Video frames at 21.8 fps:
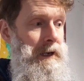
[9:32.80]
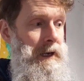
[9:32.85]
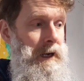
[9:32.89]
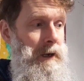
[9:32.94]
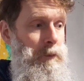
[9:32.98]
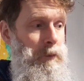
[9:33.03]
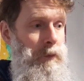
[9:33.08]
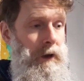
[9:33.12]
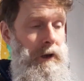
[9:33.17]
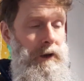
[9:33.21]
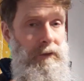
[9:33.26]

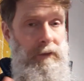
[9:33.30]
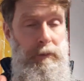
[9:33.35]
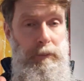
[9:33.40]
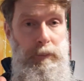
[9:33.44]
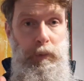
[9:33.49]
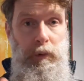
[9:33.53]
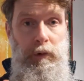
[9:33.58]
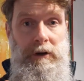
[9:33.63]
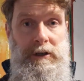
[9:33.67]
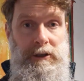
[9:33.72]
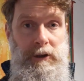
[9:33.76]
And one of the
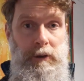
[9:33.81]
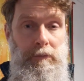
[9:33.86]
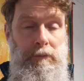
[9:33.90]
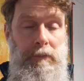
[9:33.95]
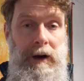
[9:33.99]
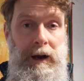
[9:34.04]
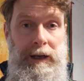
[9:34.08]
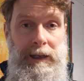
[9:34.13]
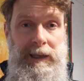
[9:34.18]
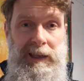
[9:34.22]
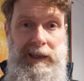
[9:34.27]
boys on
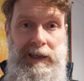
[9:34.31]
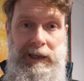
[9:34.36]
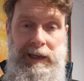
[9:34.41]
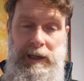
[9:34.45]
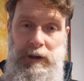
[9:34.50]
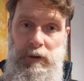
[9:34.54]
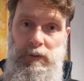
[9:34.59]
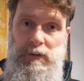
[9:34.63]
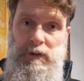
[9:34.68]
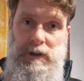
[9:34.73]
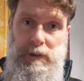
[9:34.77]
my year,
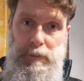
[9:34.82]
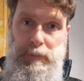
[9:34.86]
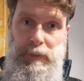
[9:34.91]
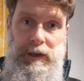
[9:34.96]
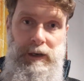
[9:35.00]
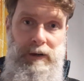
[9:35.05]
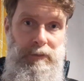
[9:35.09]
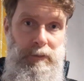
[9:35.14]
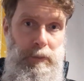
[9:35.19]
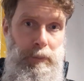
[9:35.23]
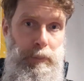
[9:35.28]
who was a
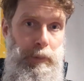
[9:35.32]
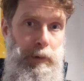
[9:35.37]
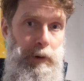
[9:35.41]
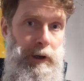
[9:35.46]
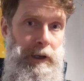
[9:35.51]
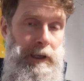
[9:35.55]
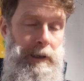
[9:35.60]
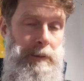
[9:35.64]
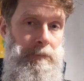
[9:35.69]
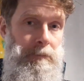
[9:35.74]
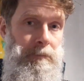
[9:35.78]
bit of a
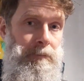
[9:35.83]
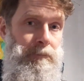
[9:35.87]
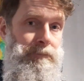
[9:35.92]
bully,